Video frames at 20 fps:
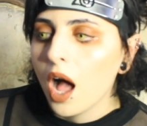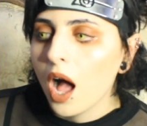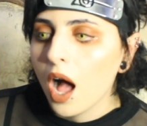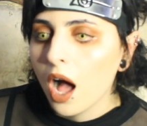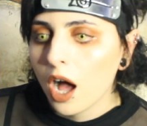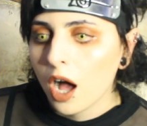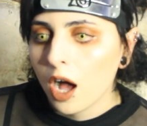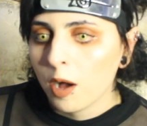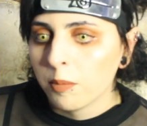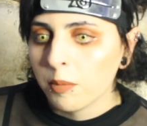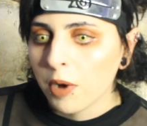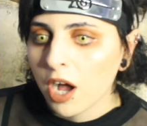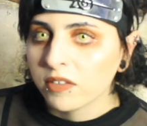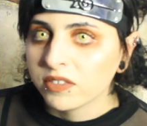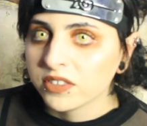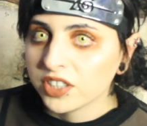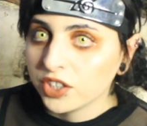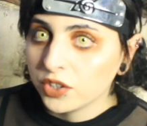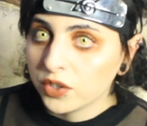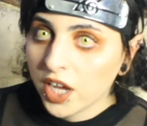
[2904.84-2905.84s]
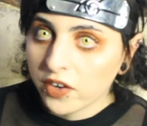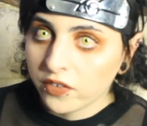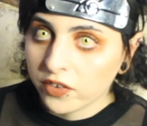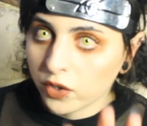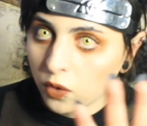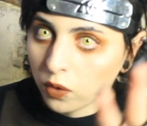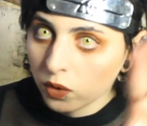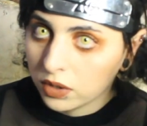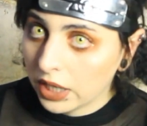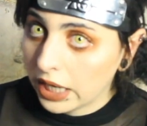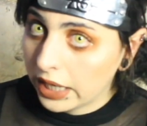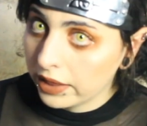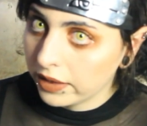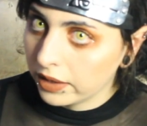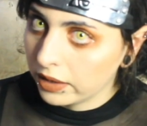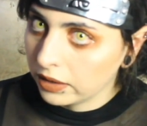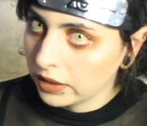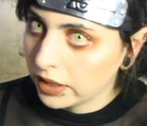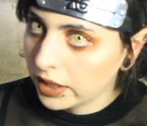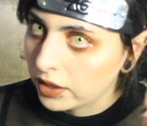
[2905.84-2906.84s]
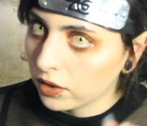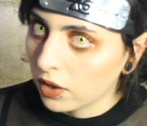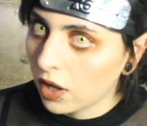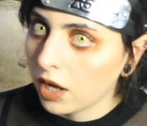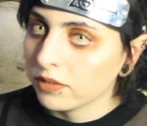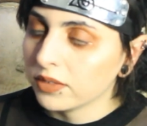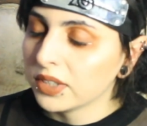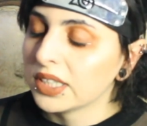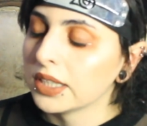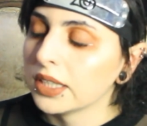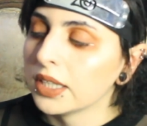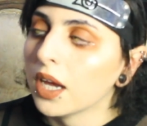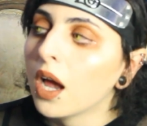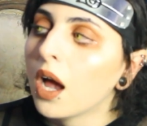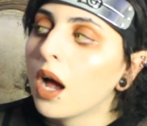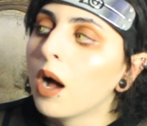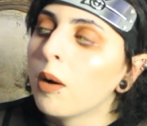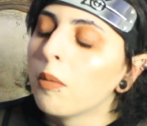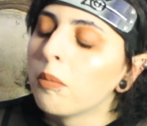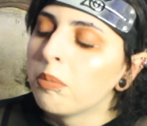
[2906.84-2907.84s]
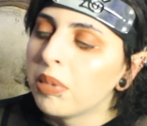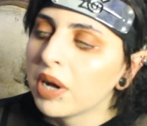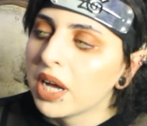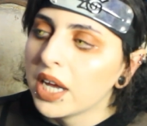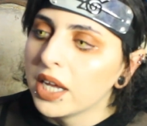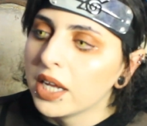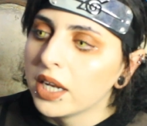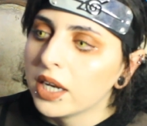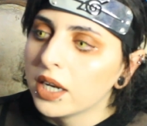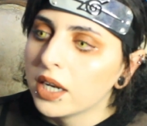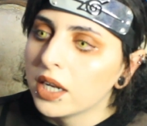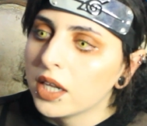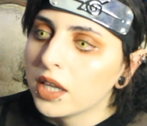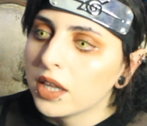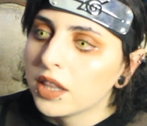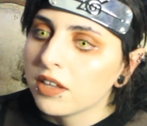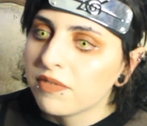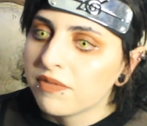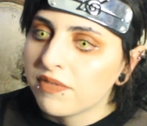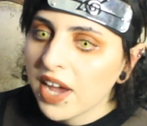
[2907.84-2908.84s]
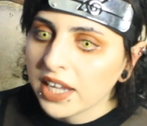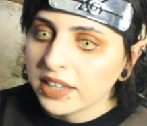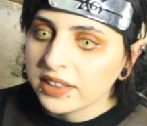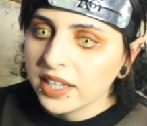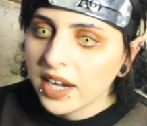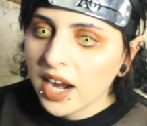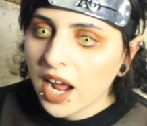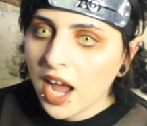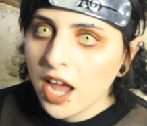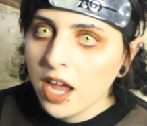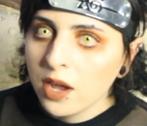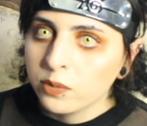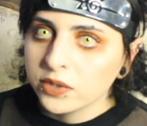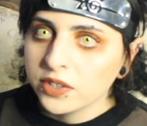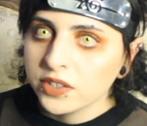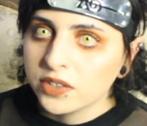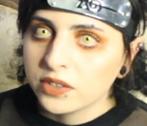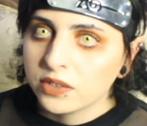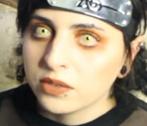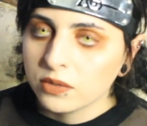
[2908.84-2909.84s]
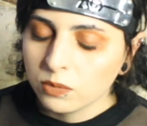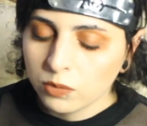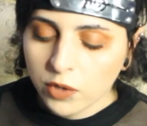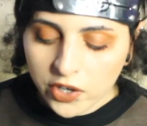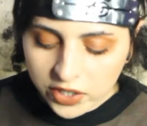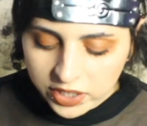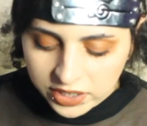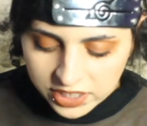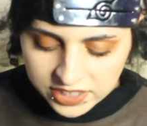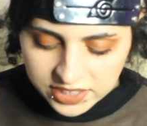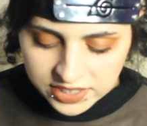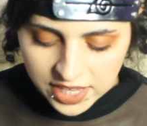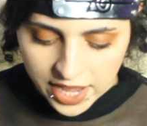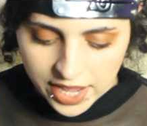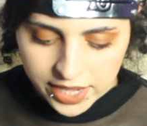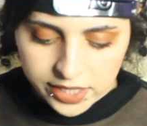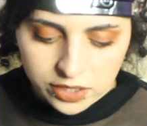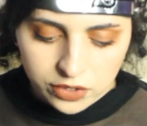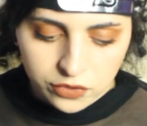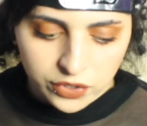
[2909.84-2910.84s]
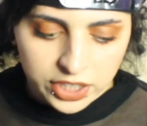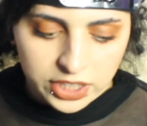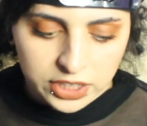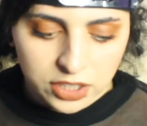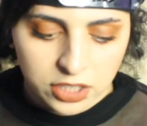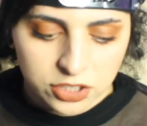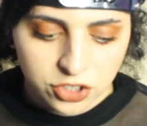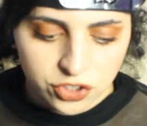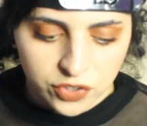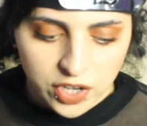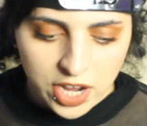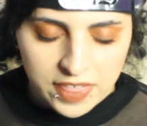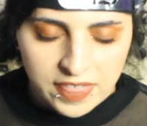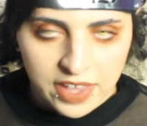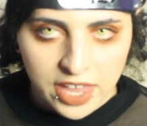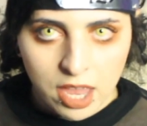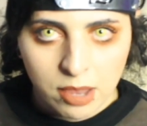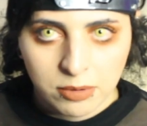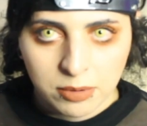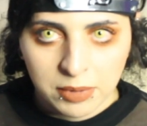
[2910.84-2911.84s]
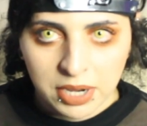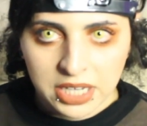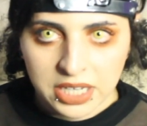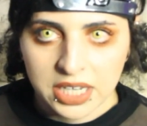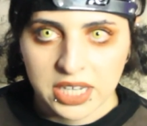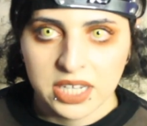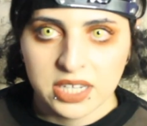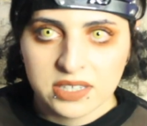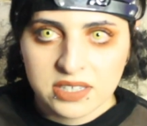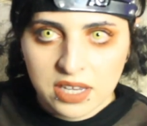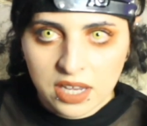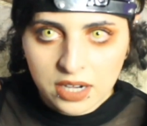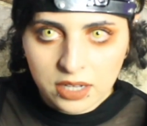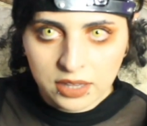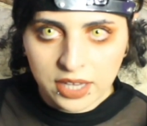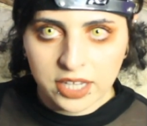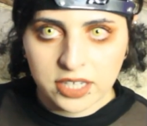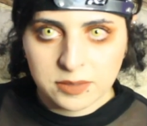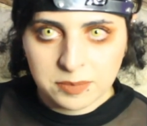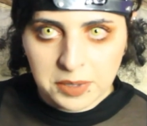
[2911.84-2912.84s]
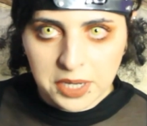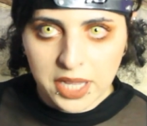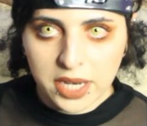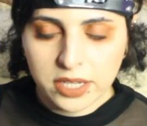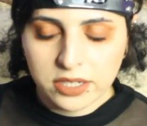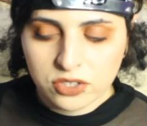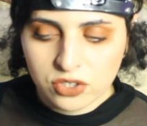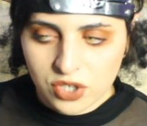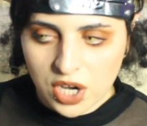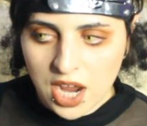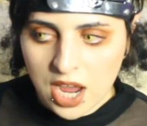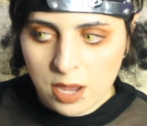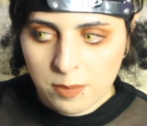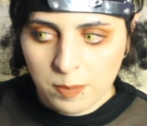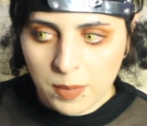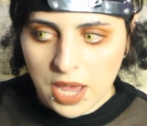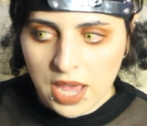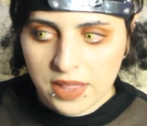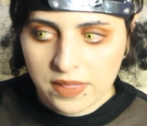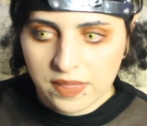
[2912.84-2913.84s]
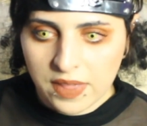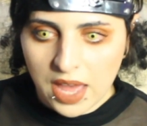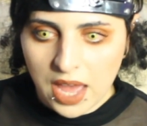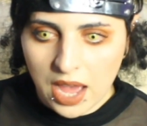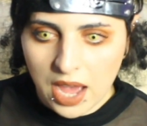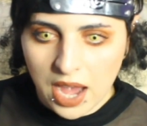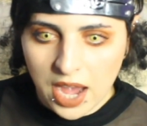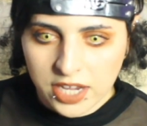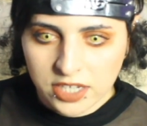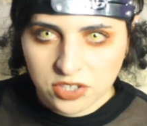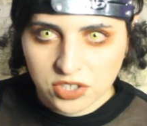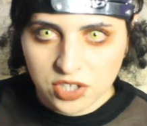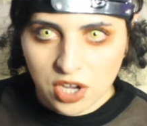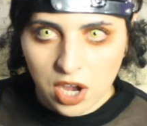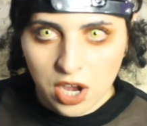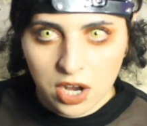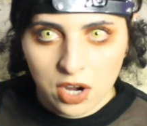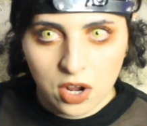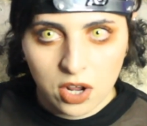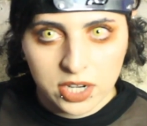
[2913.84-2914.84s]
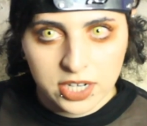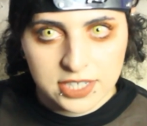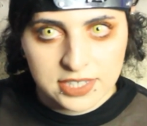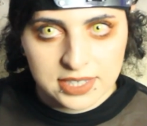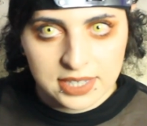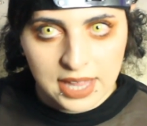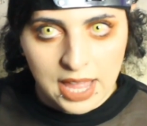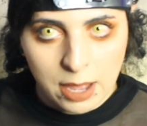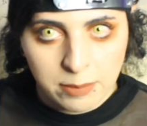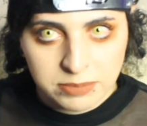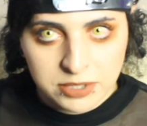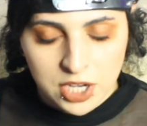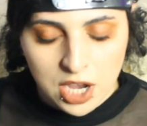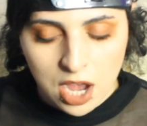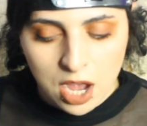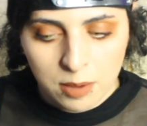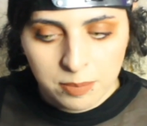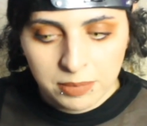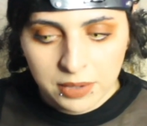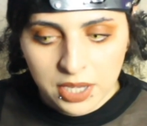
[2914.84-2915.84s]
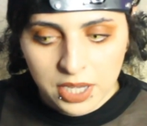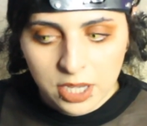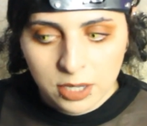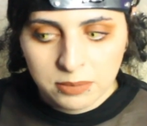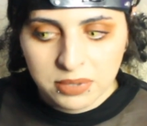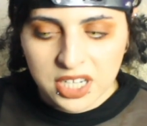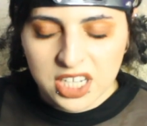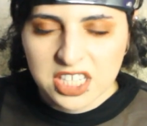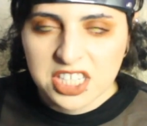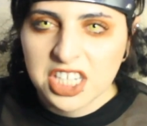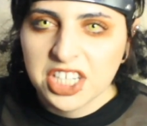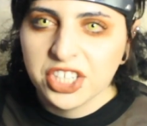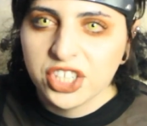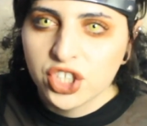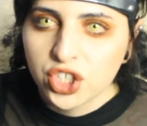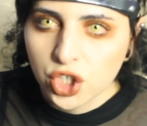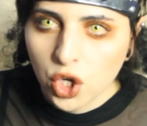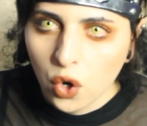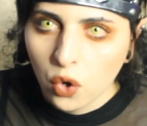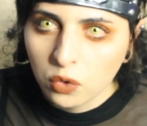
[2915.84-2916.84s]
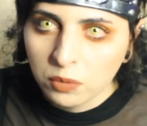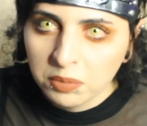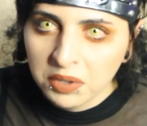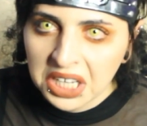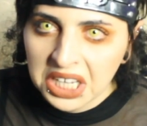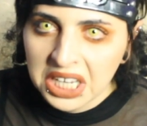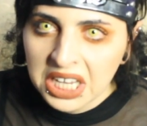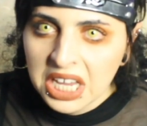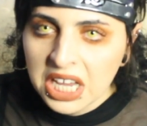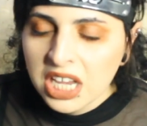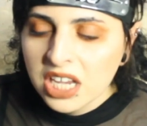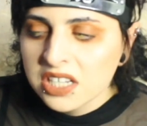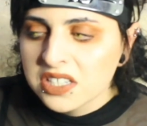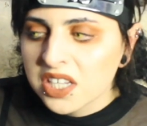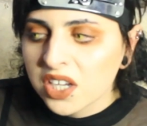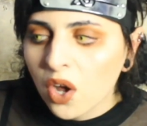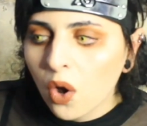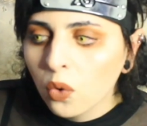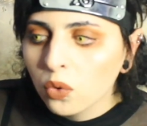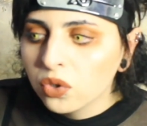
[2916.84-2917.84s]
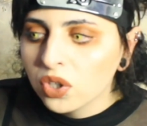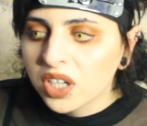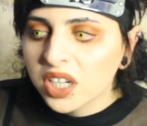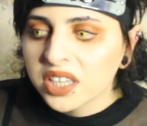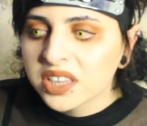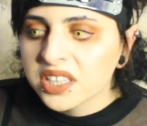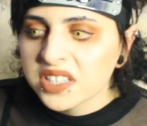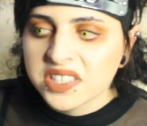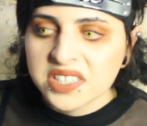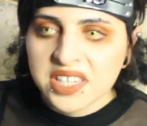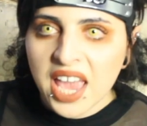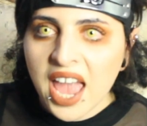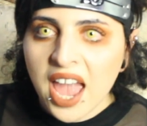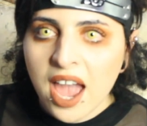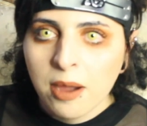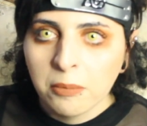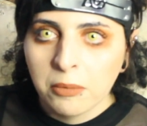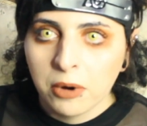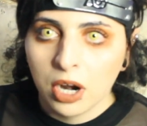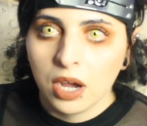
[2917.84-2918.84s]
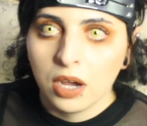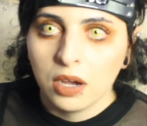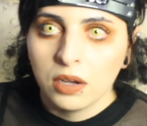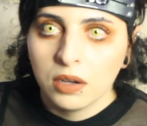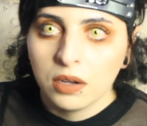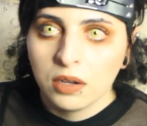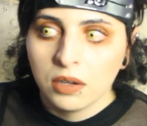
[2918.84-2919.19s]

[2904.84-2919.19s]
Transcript: Obviously you can't record anything illegal, obviously. But the fact that I was wearing this like green lingerie that came to my knees, kind of like spaghetti strap, and that I saw it on his laptop because he showed me. He's like, oh, look at this camera.